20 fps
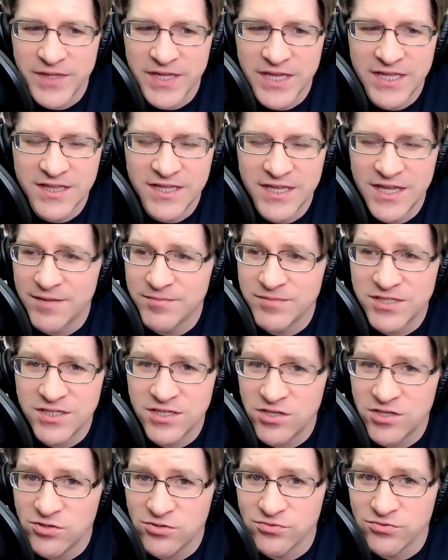in the
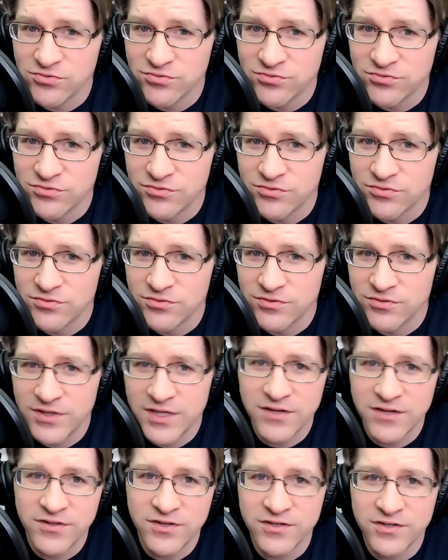MCU.
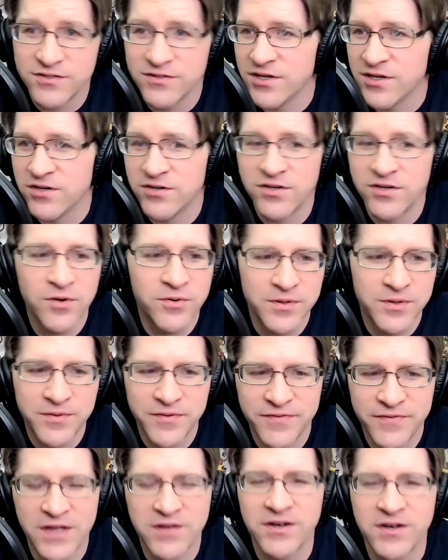They're nowhere to be
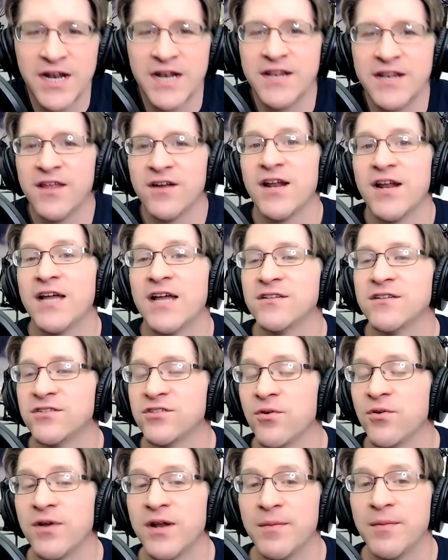found, and they're not
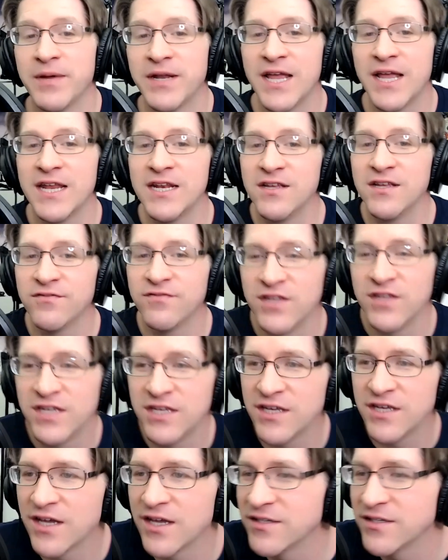showing up on any of
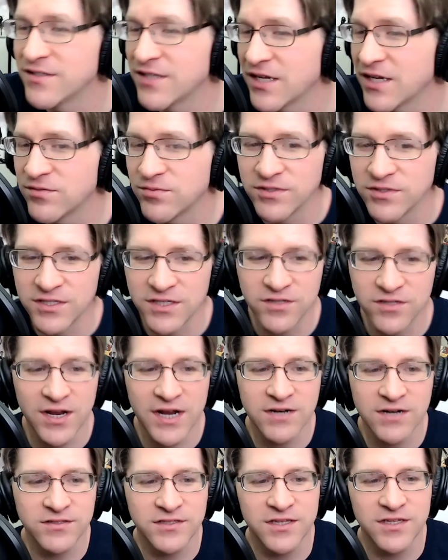the schedules either. I
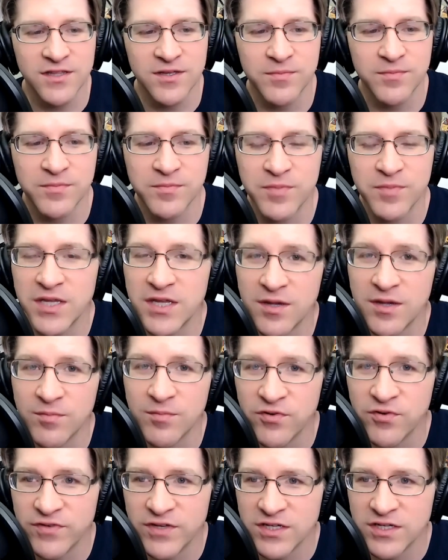don't see them being a
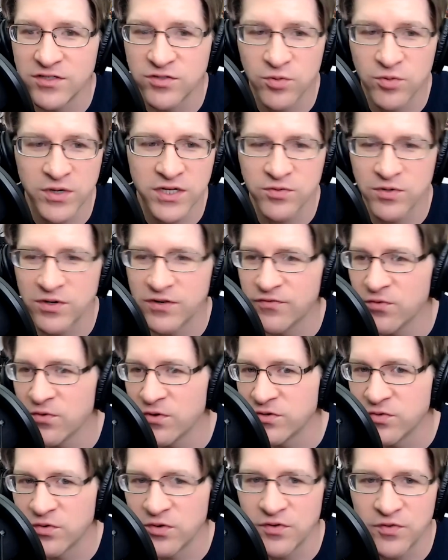movie in 2024,
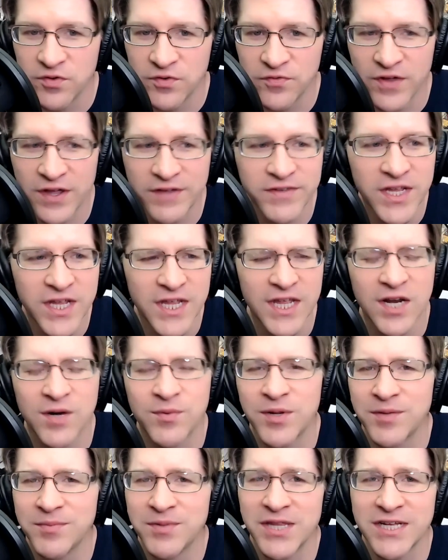2025. It'll
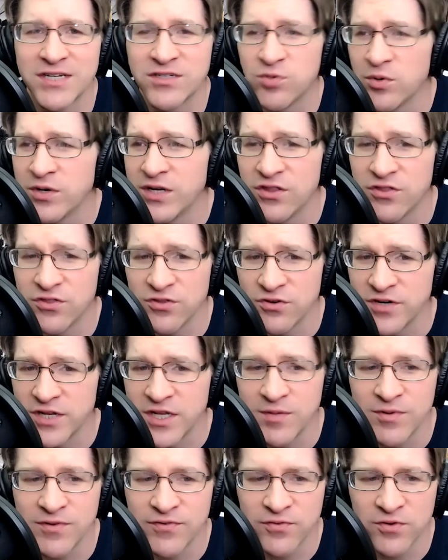probably be like
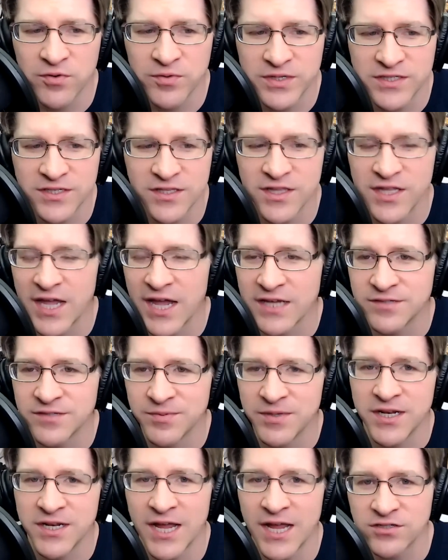2030 before we see the
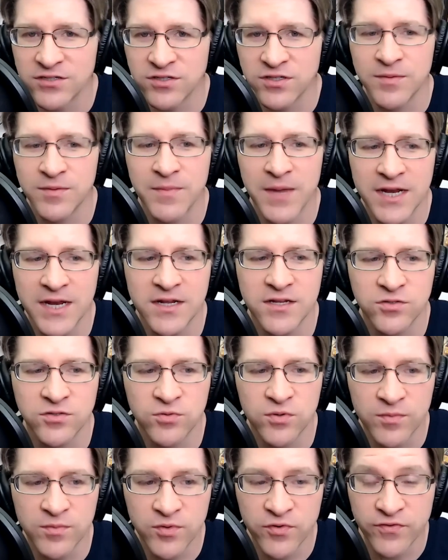X-Men actually made into
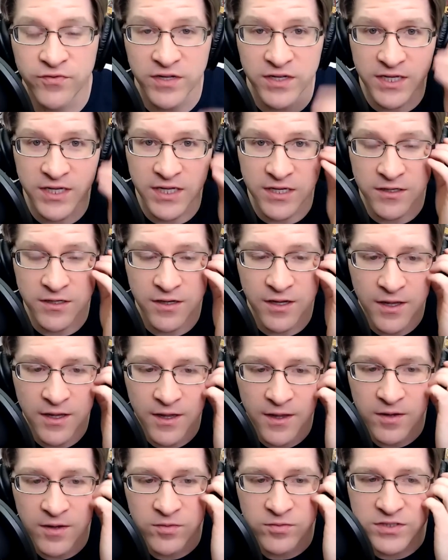a movie again,
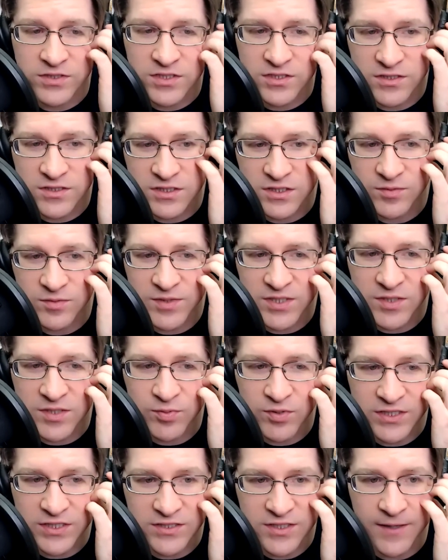which is a little bit
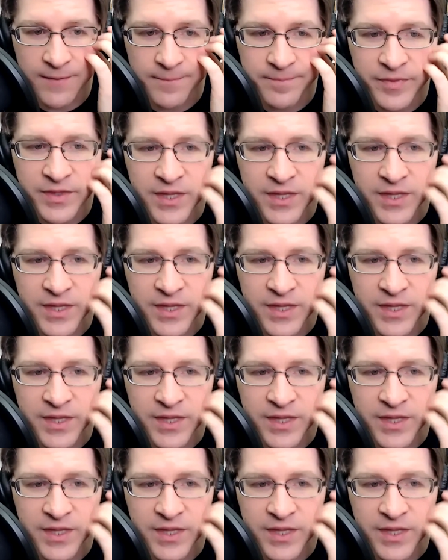depressing.